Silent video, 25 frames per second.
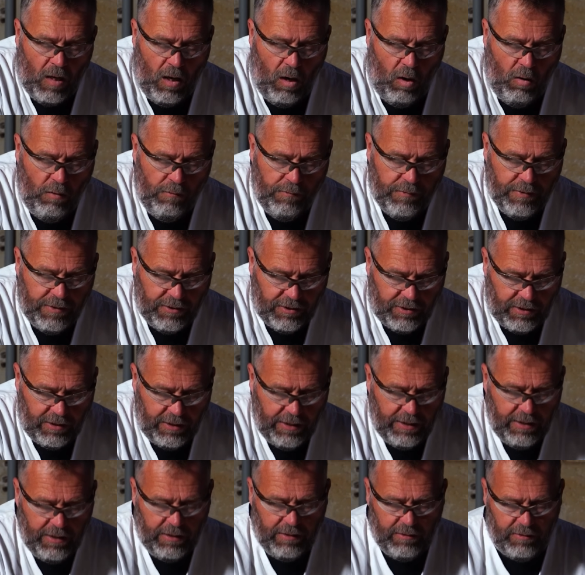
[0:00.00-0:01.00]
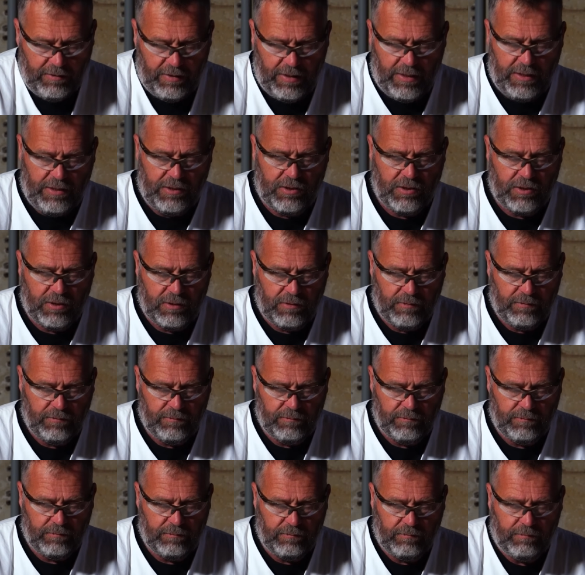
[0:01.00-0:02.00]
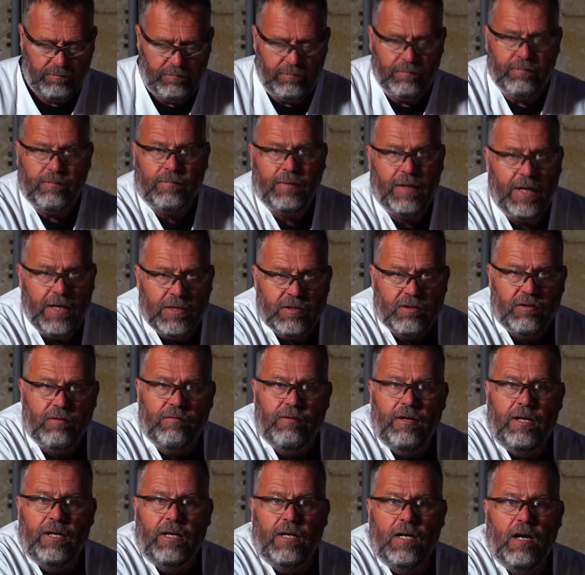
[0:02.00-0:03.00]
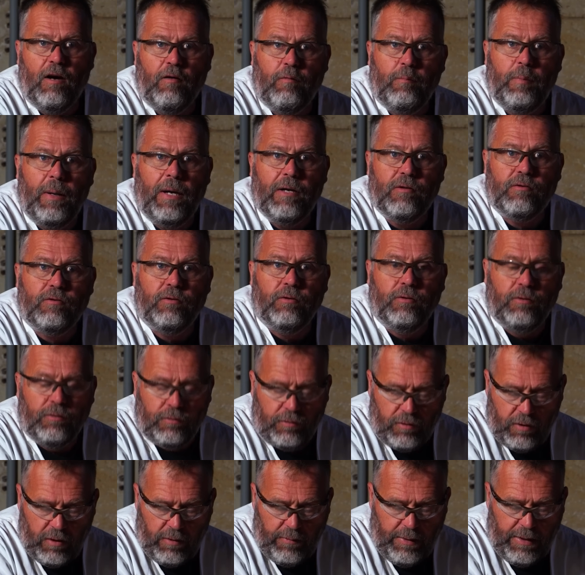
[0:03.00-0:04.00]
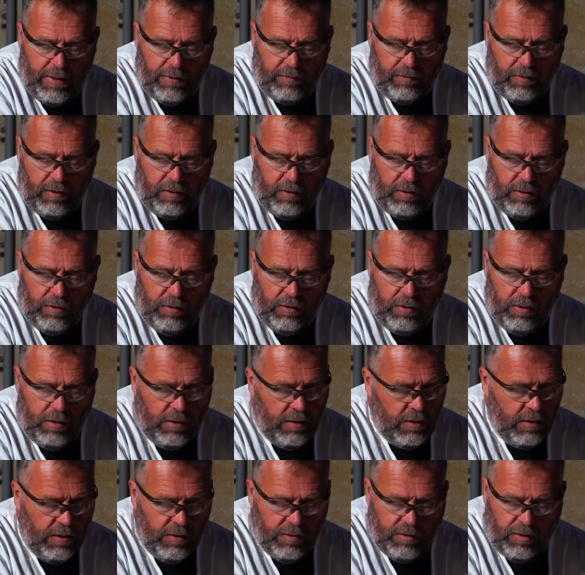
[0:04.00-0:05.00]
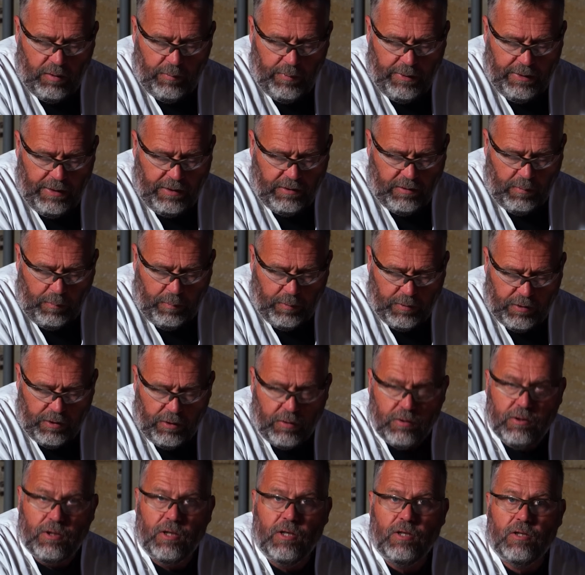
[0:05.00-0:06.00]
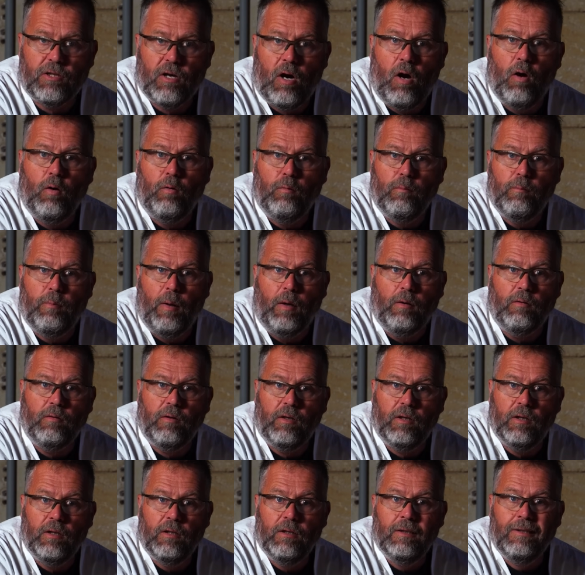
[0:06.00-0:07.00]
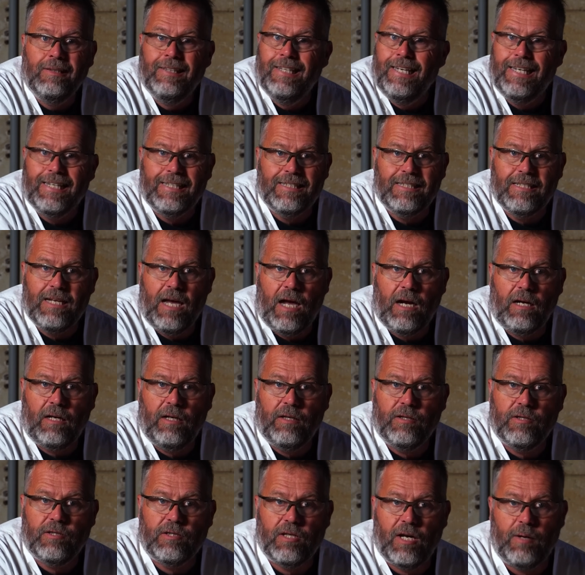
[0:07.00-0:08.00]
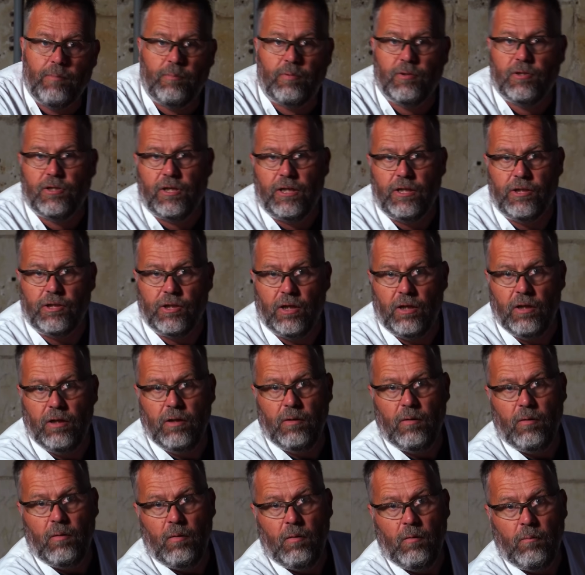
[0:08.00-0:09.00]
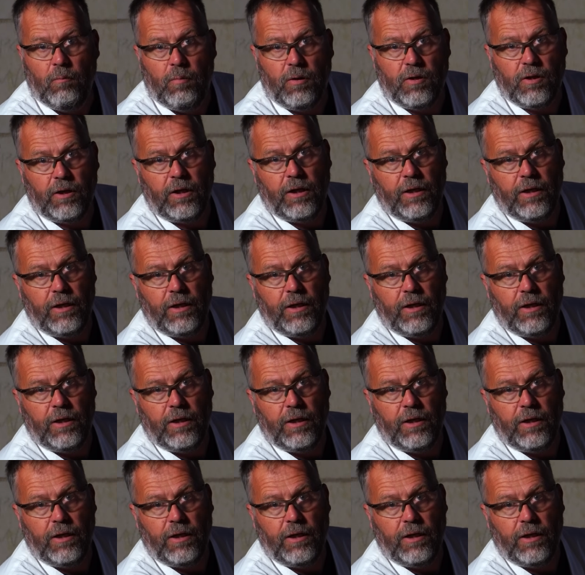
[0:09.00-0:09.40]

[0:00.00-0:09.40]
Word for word: Obviously, this isn't really enough petrol to do anything good, so we need to produce this on bulk. Exactly the same procedure, but you're